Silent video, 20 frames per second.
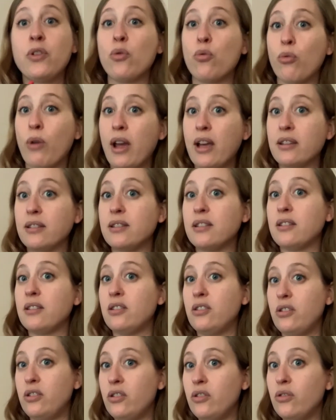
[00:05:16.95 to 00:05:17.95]
rest,
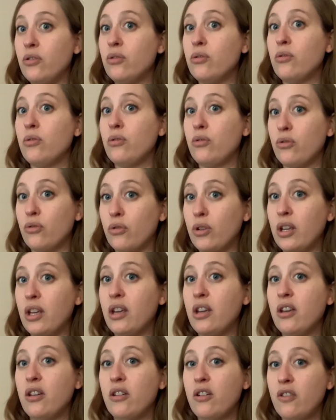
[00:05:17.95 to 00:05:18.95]
2,
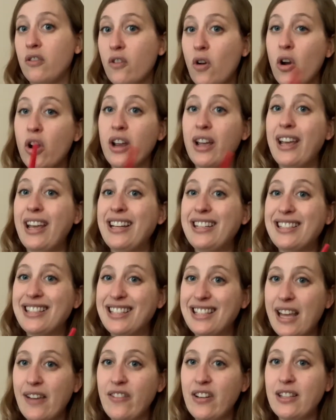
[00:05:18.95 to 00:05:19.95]
3, 4. In
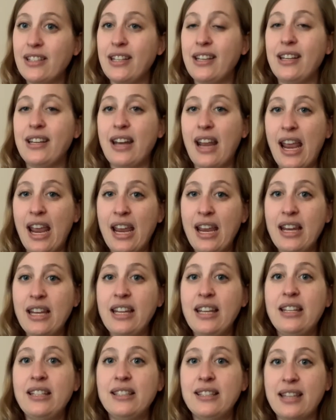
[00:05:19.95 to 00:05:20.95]

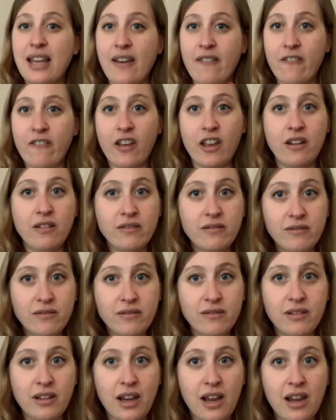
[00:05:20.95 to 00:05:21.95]
1787,
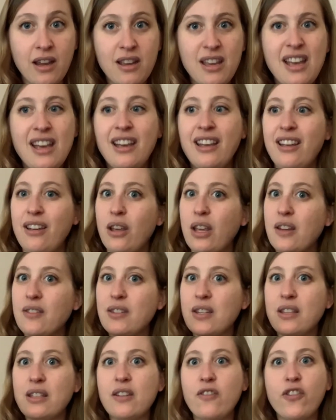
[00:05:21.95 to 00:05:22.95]
okay? It
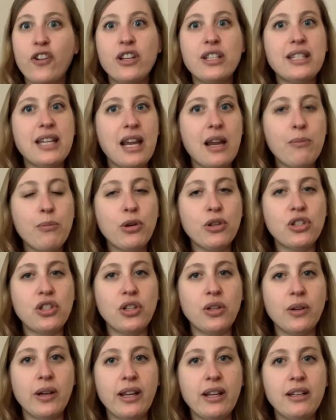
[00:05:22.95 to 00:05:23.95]
gives a different timbre
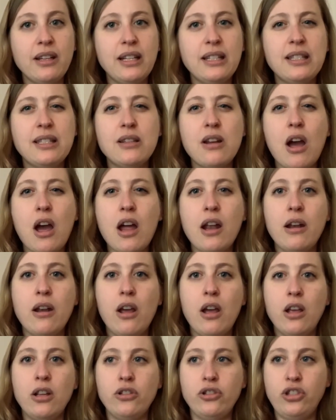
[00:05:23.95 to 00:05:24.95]
to it. It's not
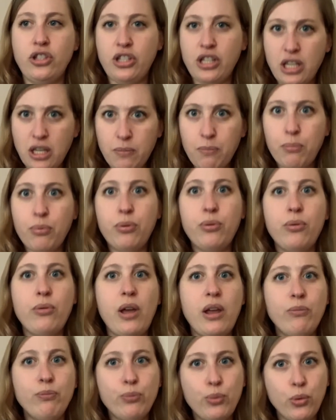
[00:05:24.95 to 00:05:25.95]
deep
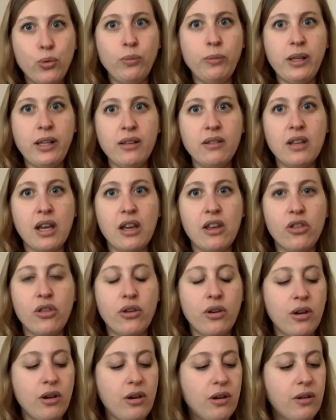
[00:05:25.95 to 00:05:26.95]
and boomy like
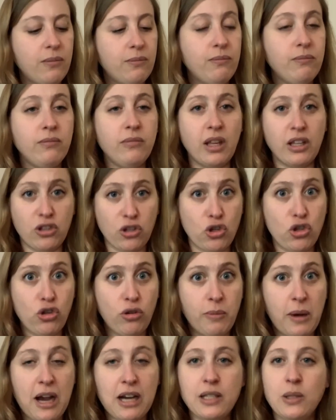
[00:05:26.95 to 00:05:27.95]
the
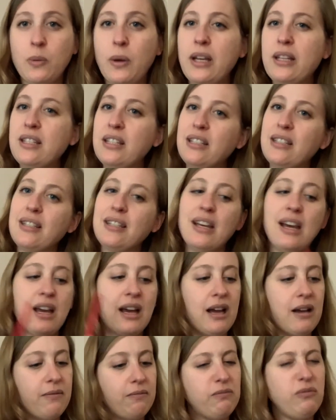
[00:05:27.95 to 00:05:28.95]
shoebox was. It's
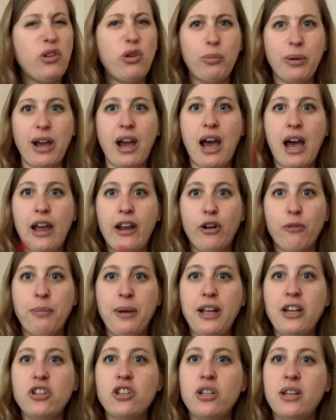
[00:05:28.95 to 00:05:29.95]
a little bit higher
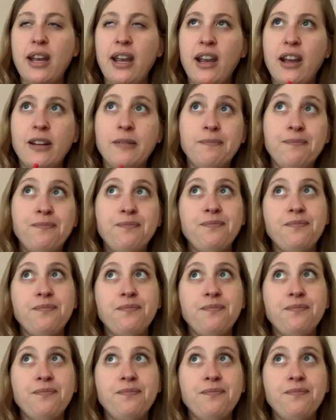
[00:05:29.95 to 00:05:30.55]
pitched and,